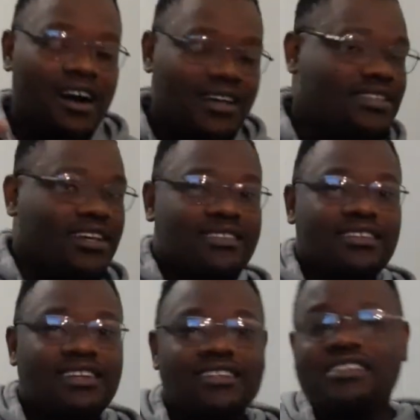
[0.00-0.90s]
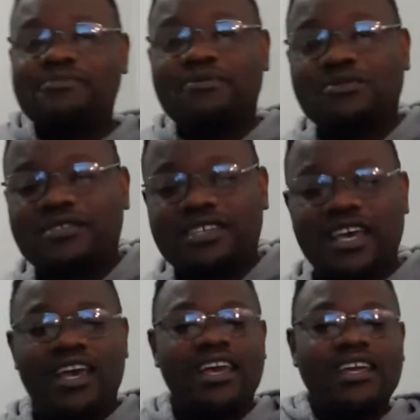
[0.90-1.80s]
succession disputes,
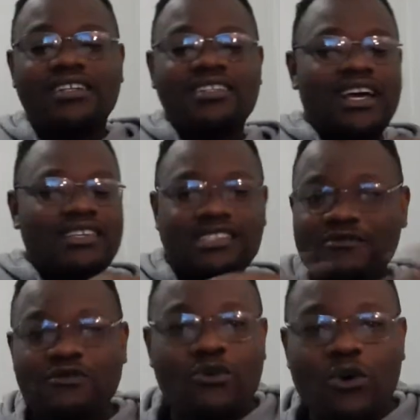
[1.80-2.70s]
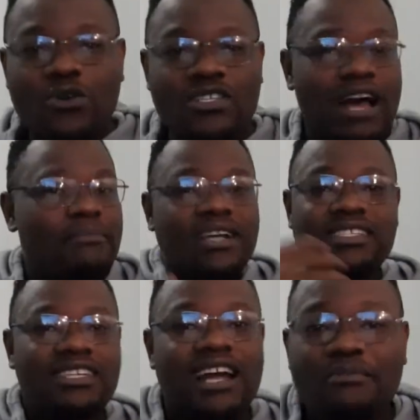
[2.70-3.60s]
and civil wars
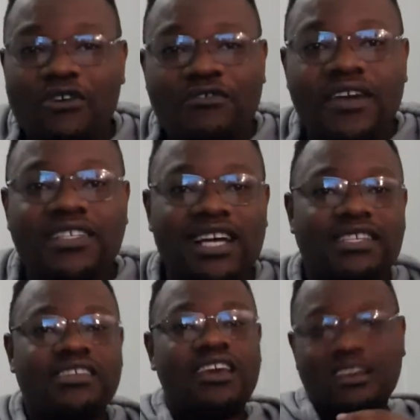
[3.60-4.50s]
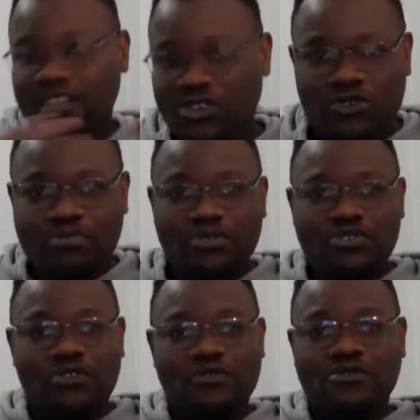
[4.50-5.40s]
amongst a number of factors. Then you put
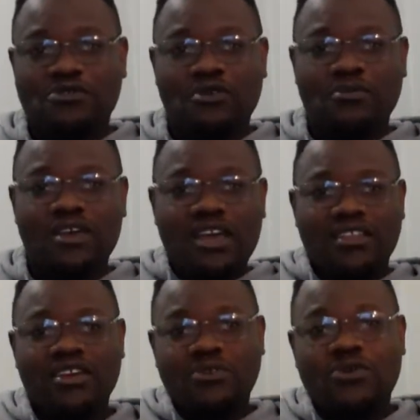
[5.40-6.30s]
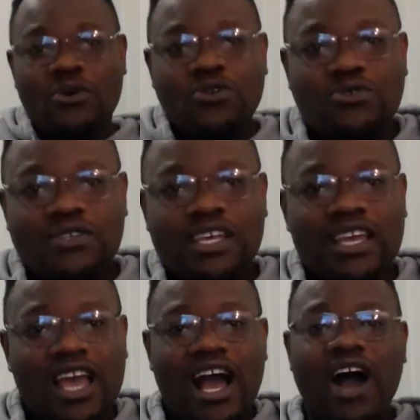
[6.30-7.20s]
your full stop. Then you go on to
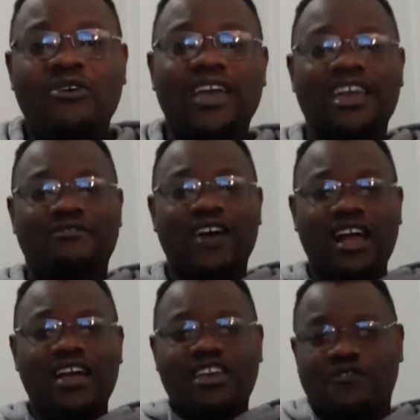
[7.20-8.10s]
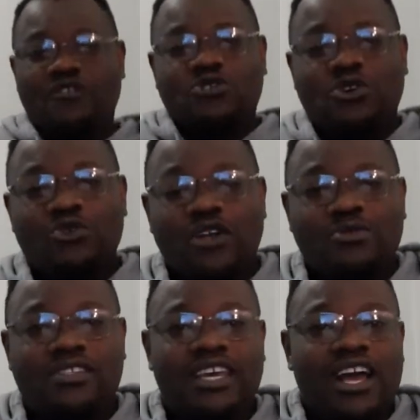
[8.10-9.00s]
say, however. If you don't want
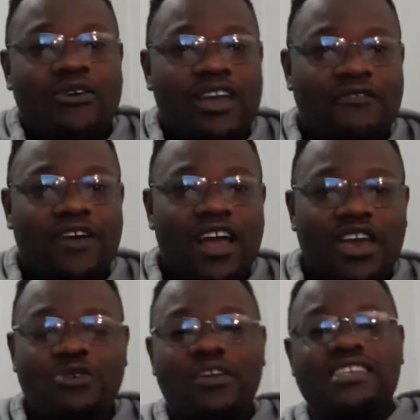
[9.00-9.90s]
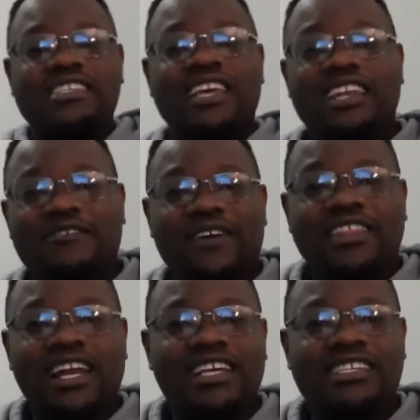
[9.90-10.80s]
to say however, you can say
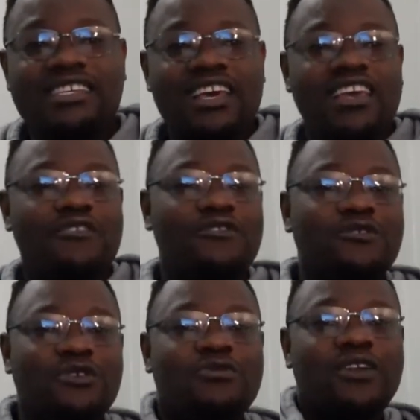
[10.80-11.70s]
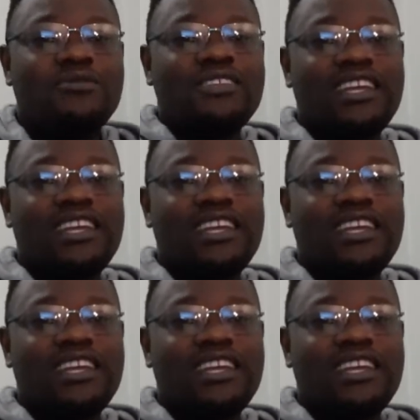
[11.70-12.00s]
nevertheless. If you don't want to say